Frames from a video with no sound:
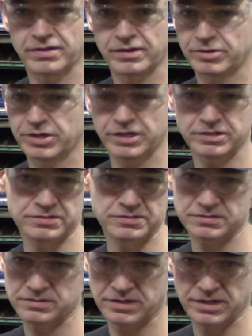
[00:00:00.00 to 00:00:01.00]
I mean,
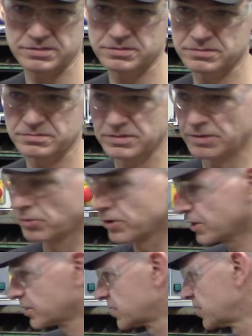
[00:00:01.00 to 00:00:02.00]
it works.